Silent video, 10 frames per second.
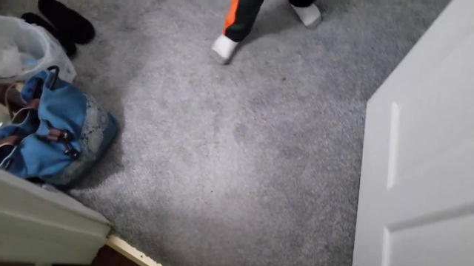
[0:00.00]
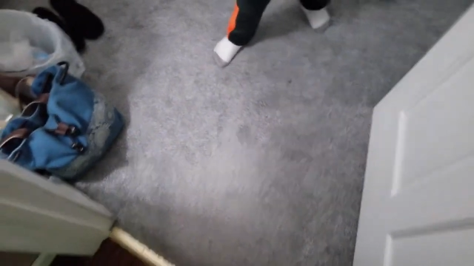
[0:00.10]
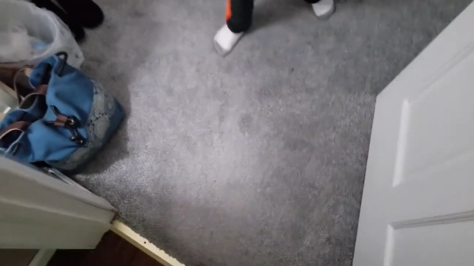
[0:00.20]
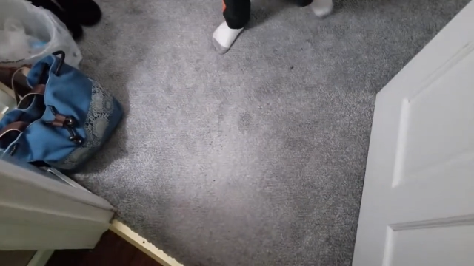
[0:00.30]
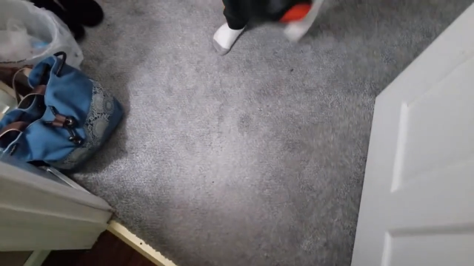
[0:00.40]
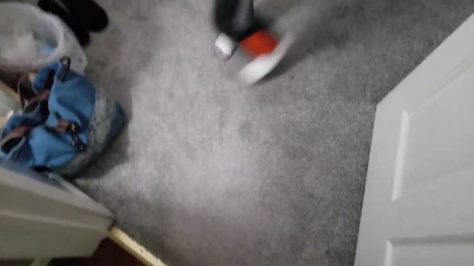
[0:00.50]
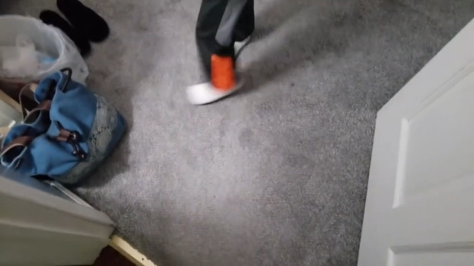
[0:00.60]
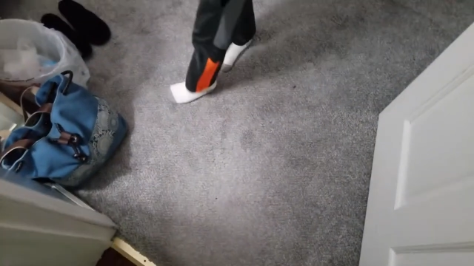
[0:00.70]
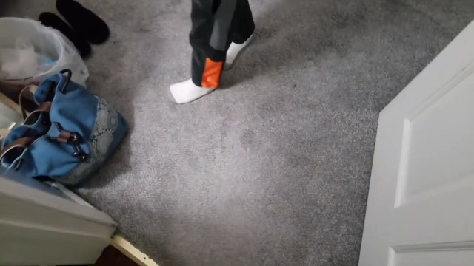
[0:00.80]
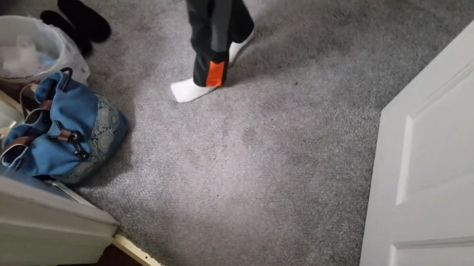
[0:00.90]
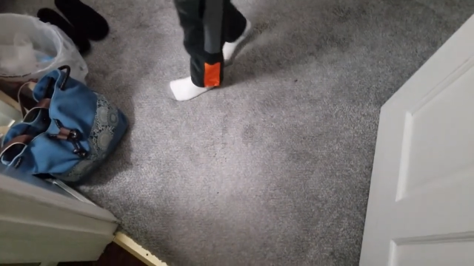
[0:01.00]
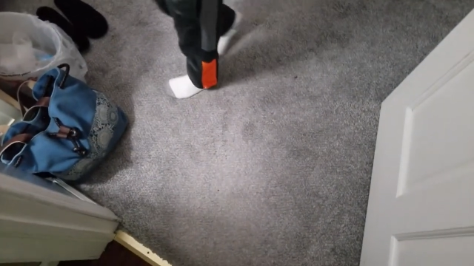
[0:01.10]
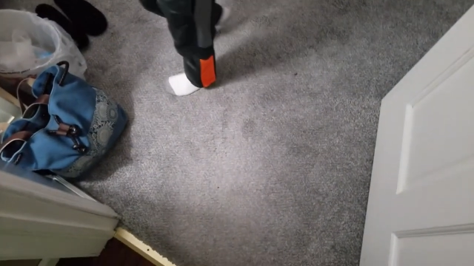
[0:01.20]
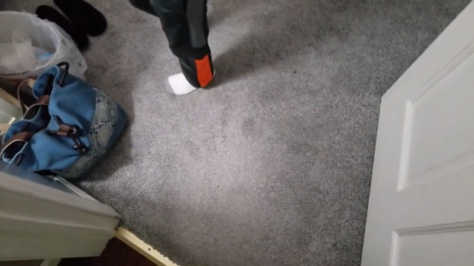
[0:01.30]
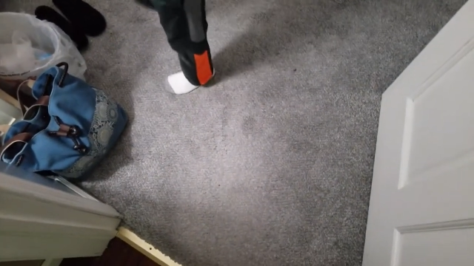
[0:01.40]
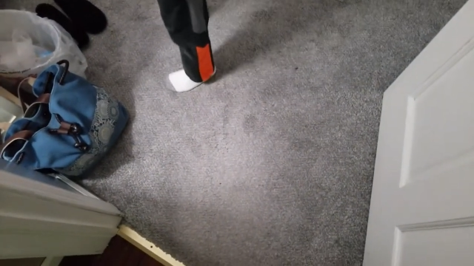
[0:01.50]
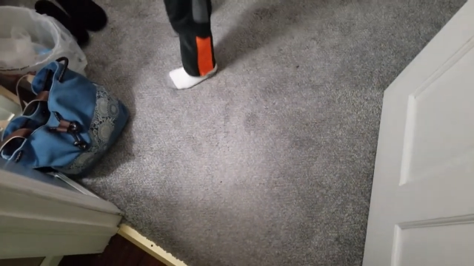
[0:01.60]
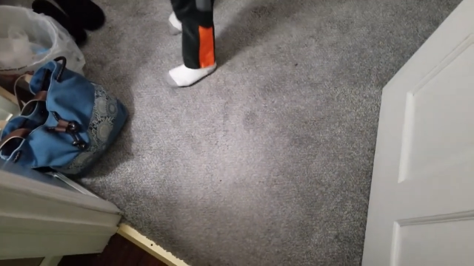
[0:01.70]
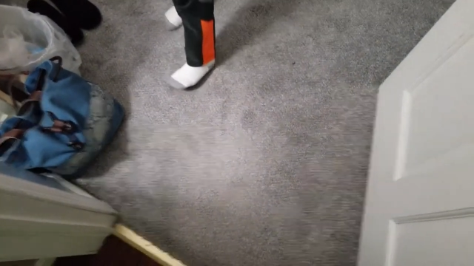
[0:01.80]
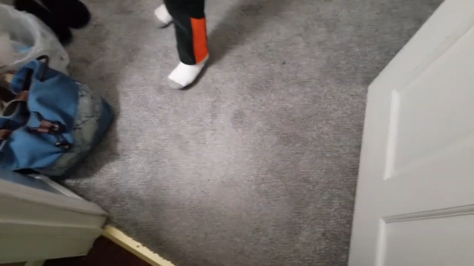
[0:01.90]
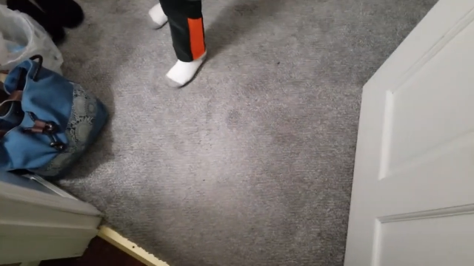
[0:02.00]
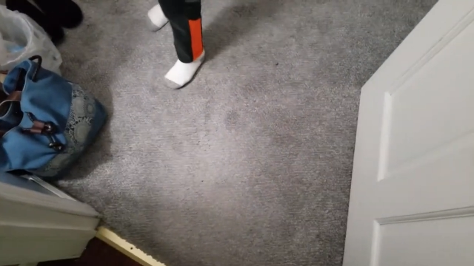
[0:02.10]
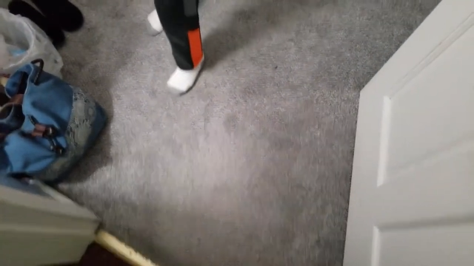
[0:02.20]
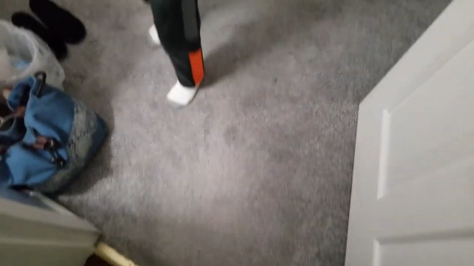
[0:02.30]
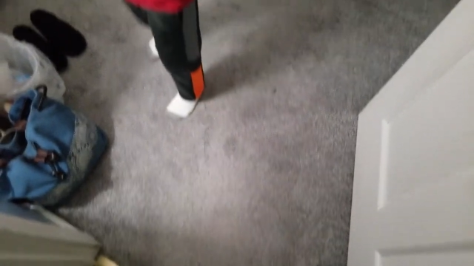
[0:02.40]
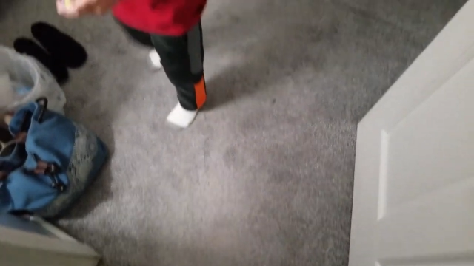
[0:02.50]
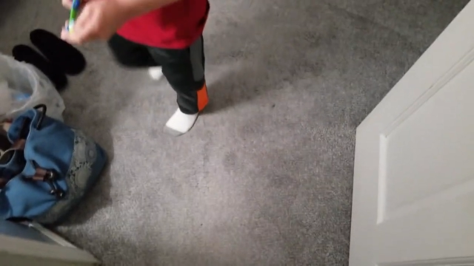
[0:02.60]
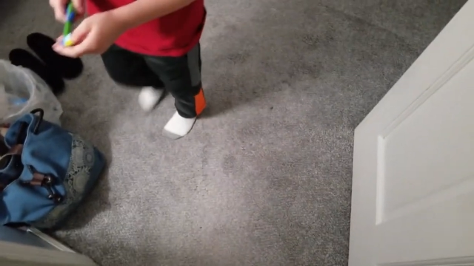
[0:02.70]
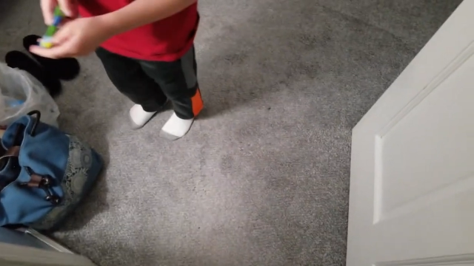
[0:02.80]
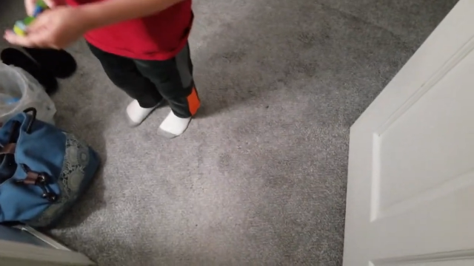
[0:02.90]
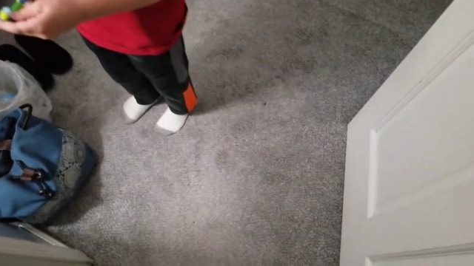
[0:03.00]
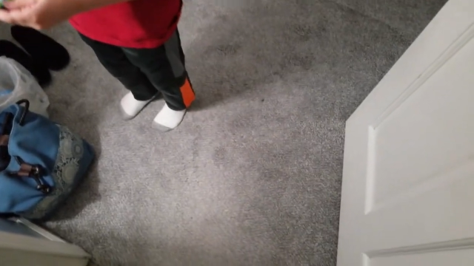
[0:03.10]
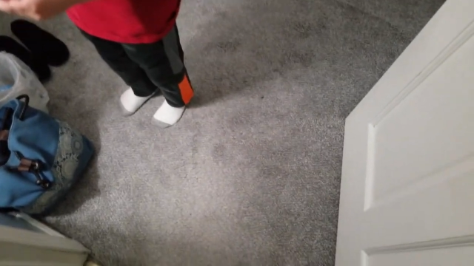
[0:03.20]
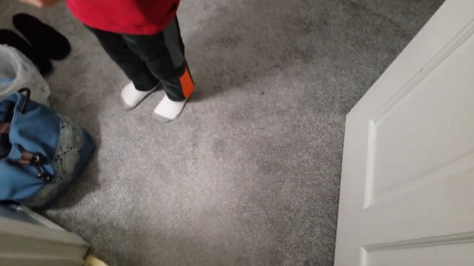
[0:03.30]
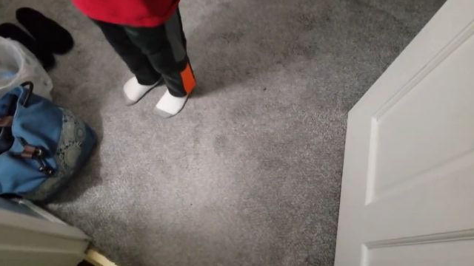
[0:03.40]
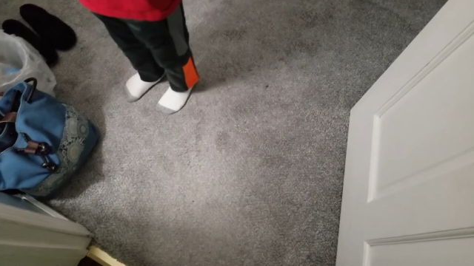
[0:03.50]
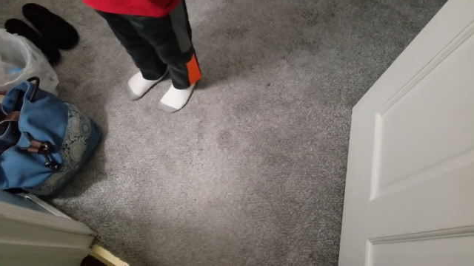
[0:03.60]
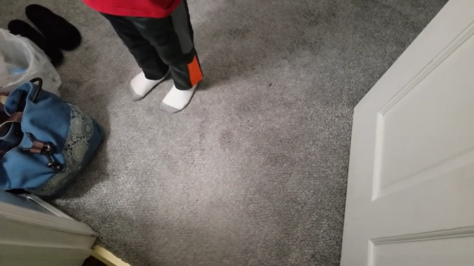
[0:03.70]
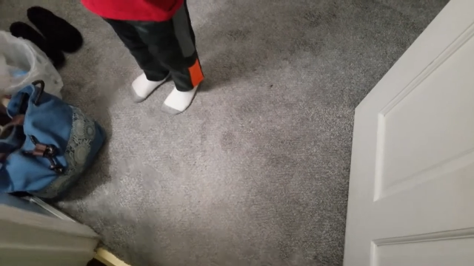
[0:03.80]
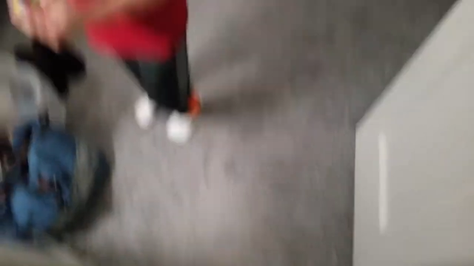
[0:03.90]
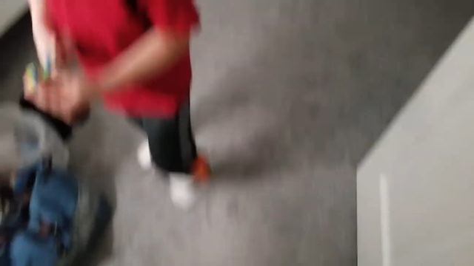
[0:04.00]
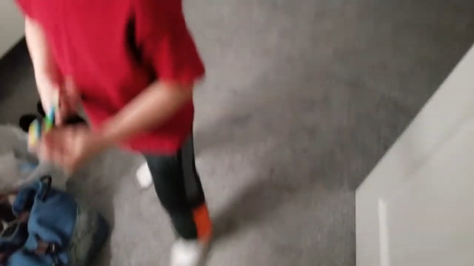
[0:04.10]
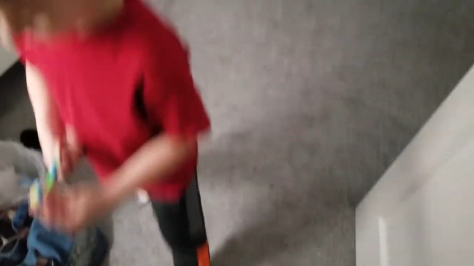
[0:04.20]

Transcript: No face is visible, so there are no lips to read.